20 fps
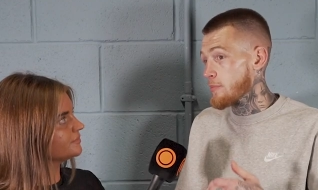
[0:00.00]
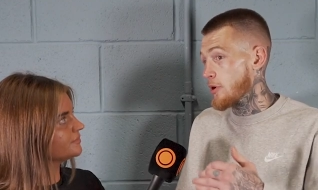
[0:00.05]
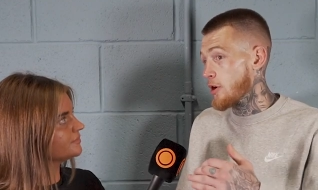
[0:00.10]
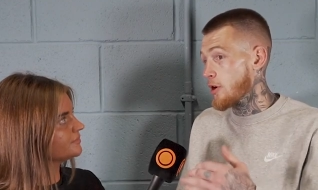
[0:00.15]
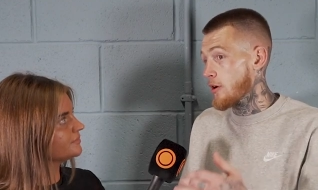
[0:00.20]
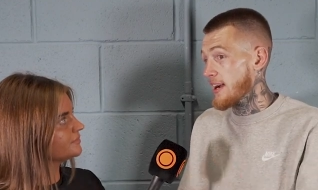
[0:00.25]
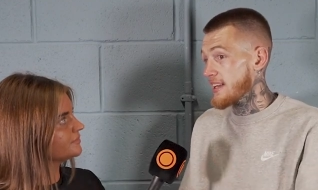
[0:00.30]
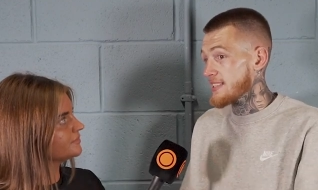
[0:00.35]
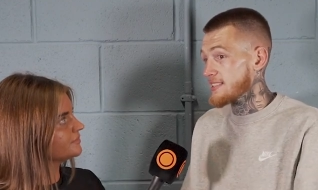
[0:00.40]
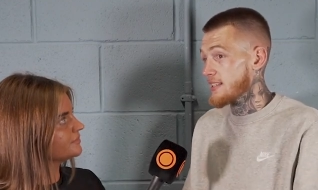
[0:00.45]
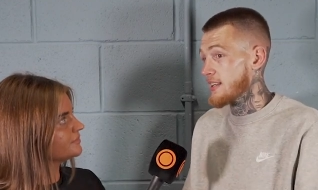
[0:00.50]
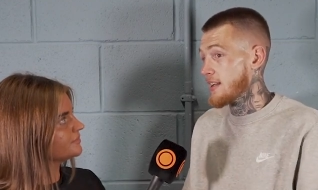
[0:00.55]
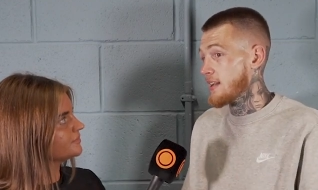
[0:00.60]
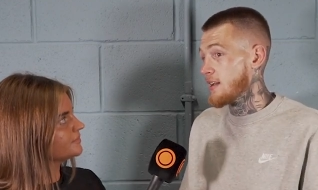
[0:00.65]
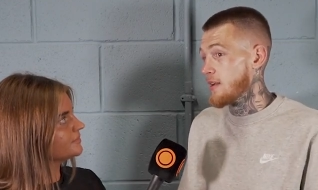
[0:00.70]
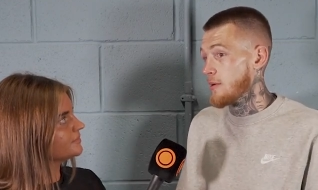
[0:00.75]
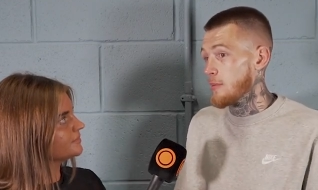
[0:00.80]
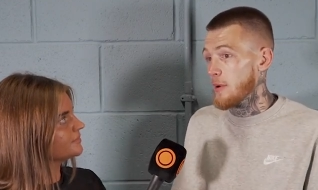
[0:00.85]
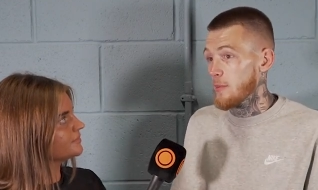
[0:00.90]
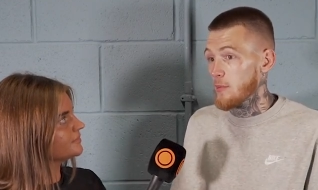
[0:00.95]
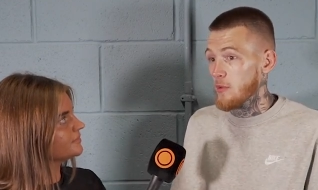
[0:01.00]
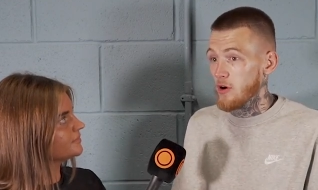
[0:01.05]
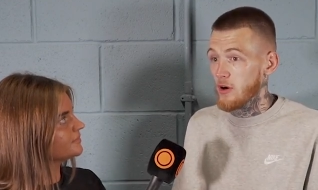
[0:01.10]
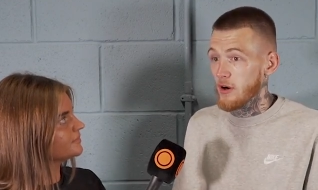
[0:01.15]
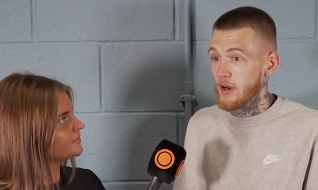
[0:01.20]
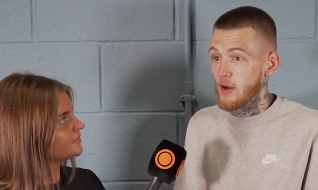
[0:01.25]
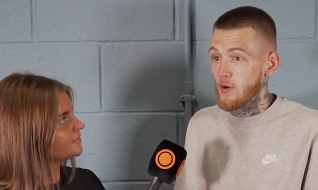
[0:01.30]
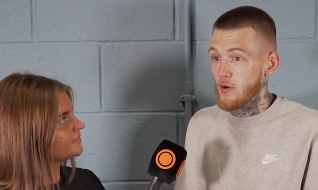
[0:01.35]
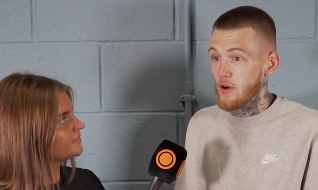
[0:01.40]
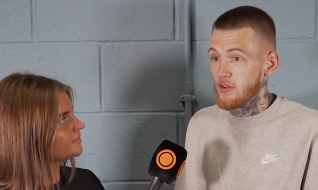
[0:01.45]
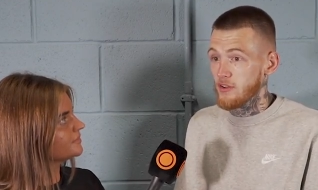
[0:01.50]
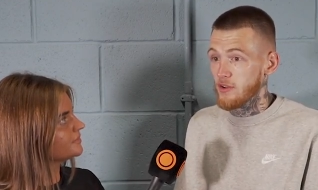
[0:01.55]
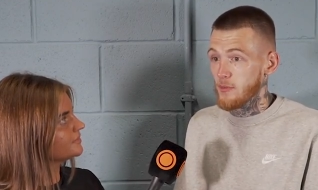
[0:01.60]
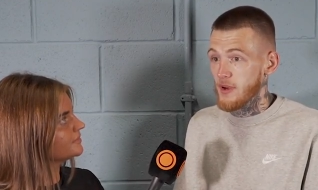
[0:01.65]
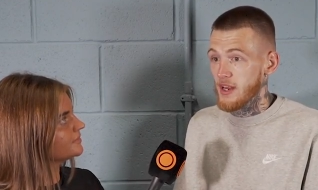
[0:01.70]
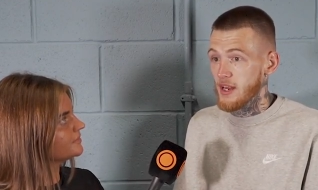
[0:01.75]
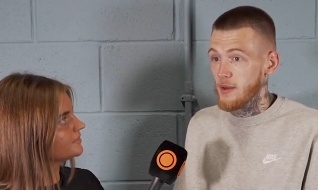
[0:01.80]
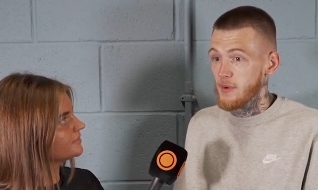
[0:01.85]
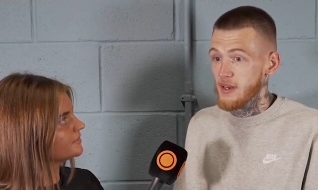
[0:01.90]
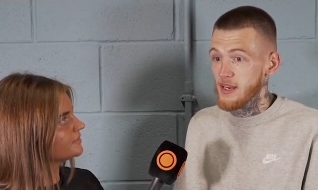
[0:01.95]
Speaker 1: progressing a little bit more now
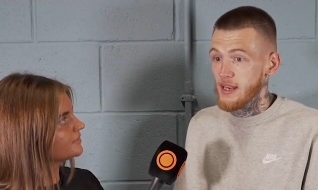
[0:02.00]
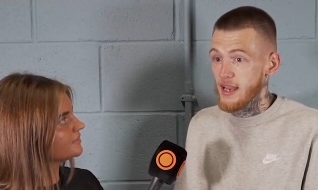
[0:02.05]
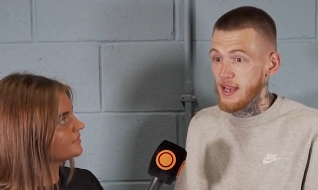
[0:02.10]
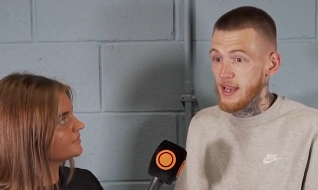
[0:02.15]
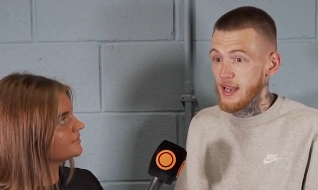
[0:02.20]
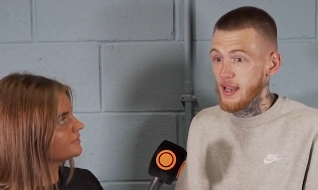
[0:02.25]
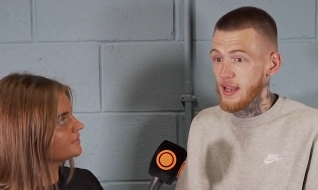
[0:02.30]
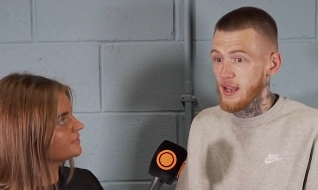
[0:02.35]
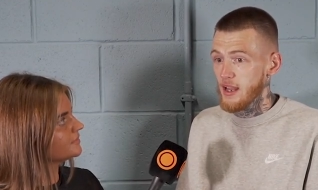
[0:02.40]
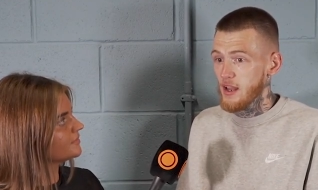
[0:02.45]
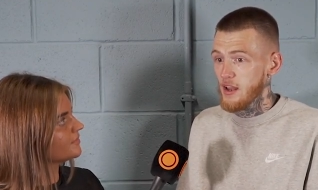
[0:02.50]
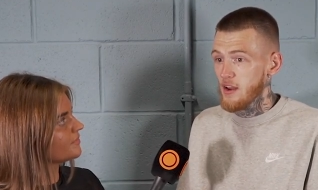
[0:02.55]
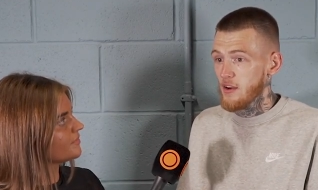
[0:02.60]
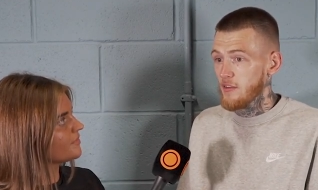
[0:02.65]
onto maybe a